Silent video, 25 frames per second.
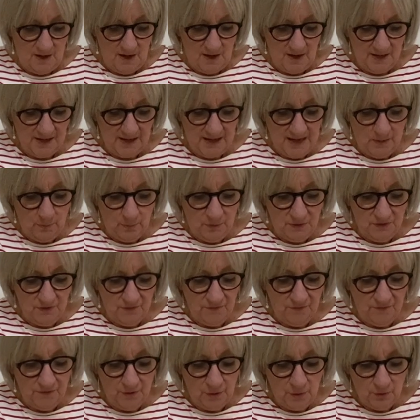again with the
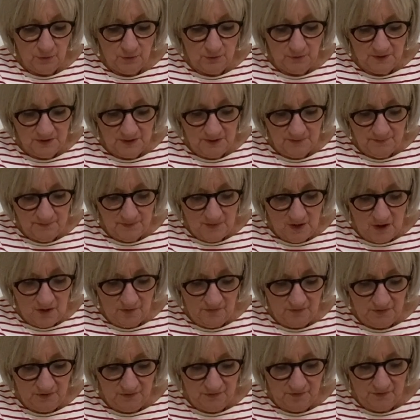fold
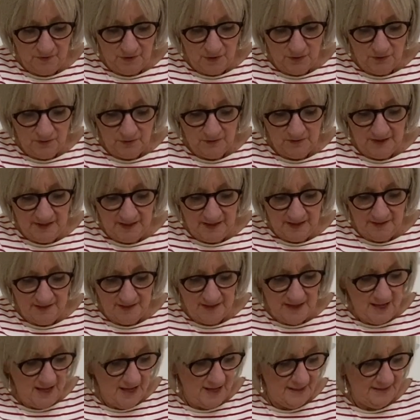over the fold like
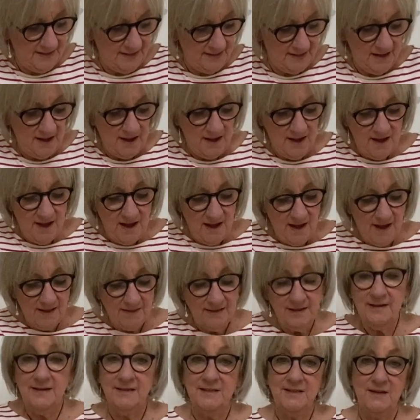this, and
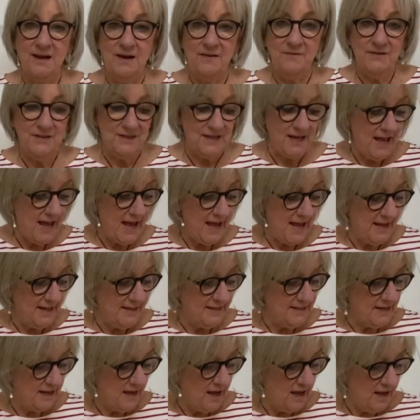then it's time for the head.
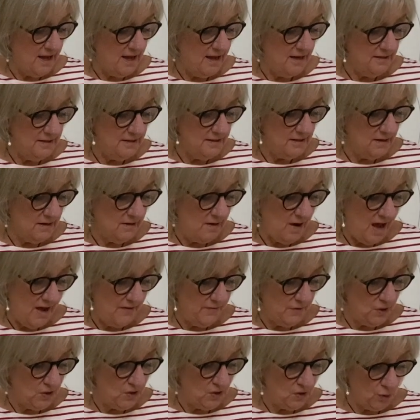And I have
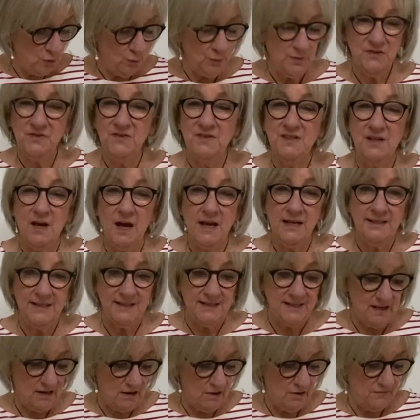an assortment of
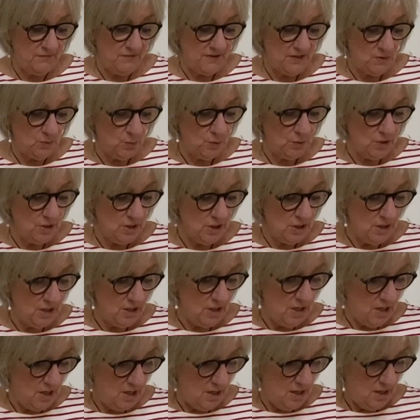sizes here of these
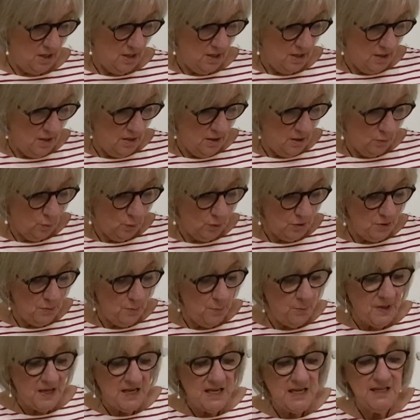wooden
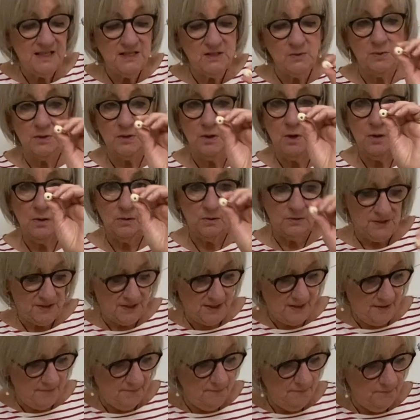beads with the holes
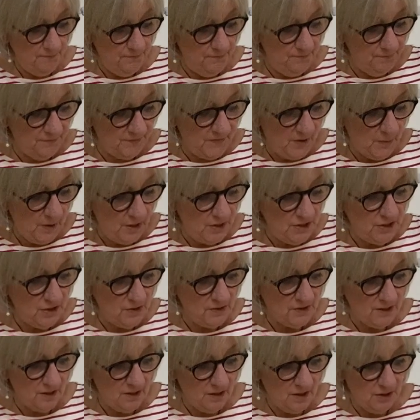in. I'm going to
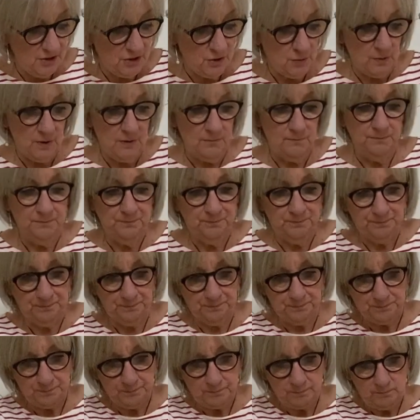use a large one,
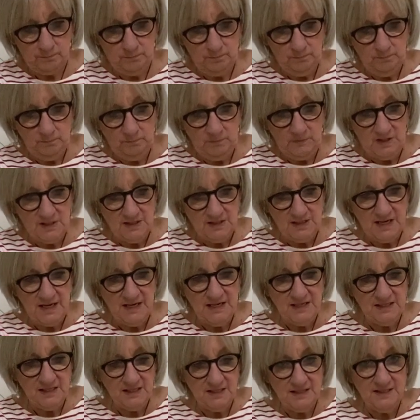it's
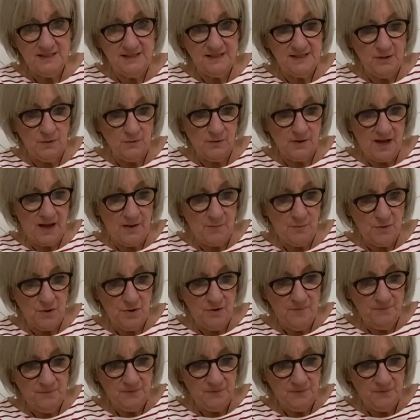easier to see on camera.